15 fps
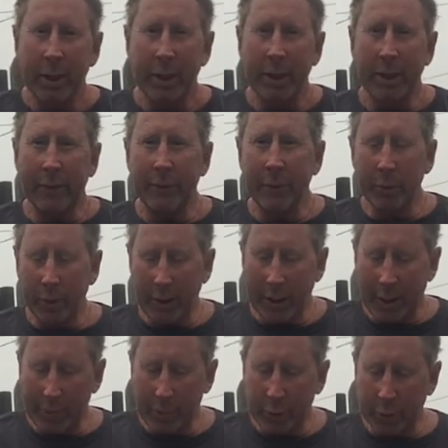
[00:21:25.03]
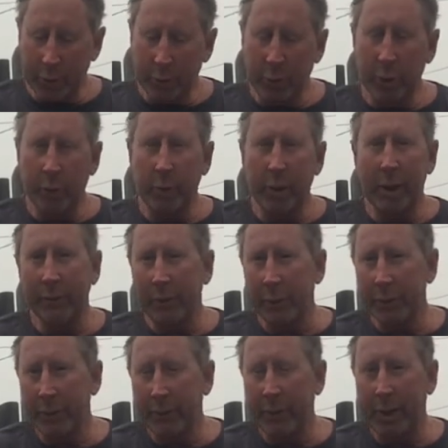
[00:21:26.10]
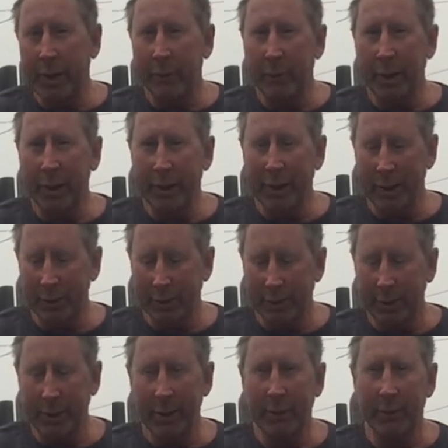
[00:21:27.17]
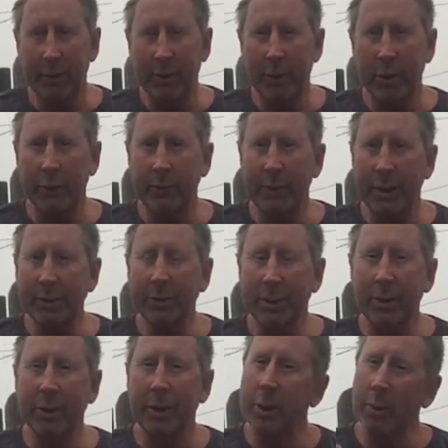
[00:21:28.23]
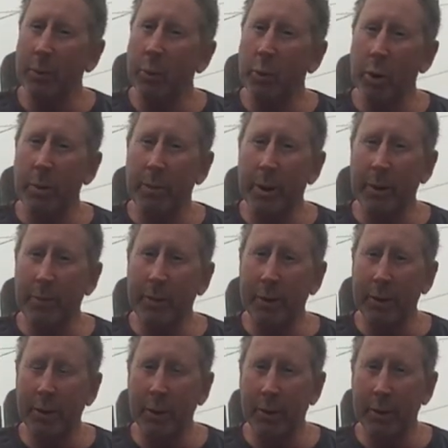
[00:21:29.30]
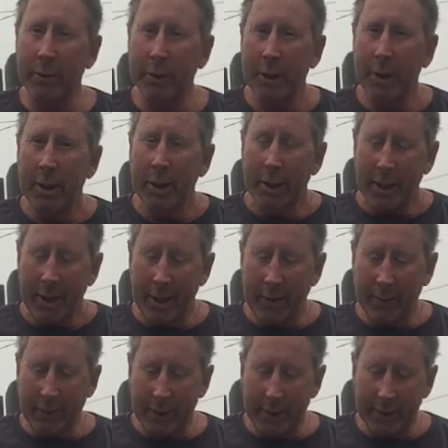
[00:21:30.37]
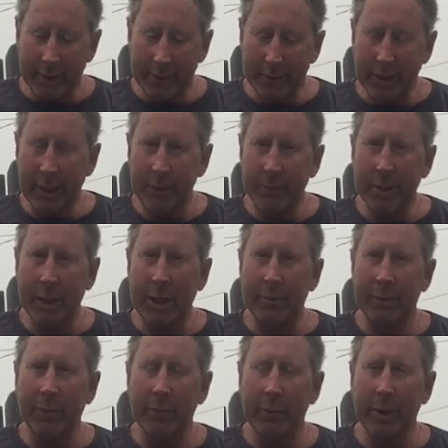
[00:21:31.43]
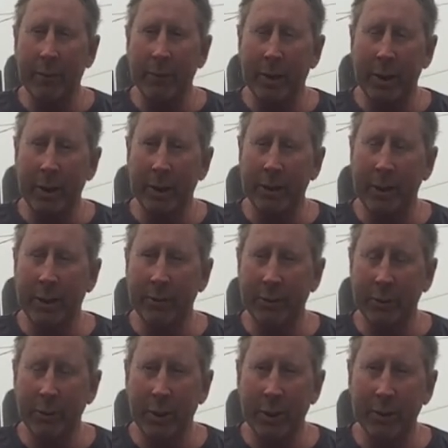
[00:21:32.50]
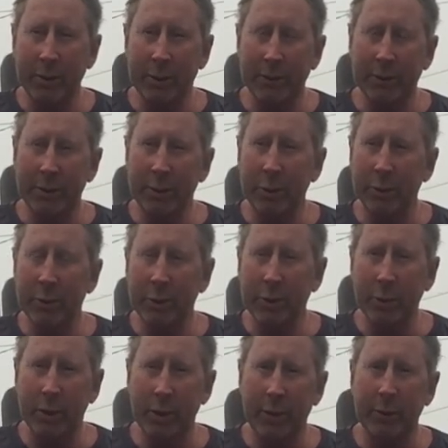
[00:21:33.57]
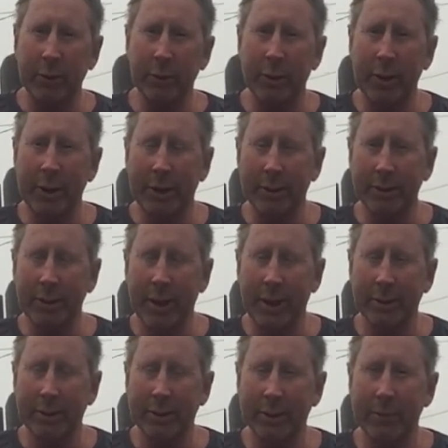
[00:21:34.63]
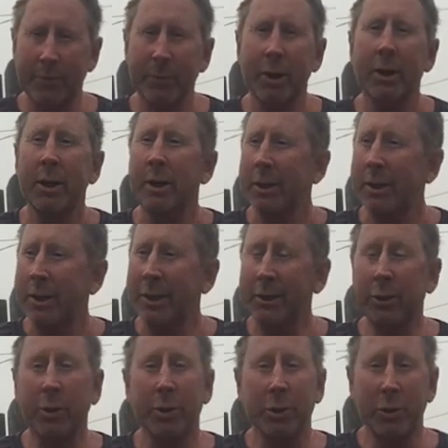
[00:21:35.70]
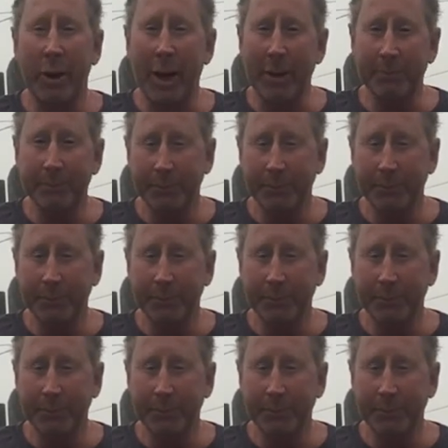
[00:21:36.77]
If you allow more shortwave ultraviolet radiation to hit the Earth, that's going to help warm up the Earth. And then at the same time, if you have a higher concentration of CO2 and other greenhouse gases, it's going to trap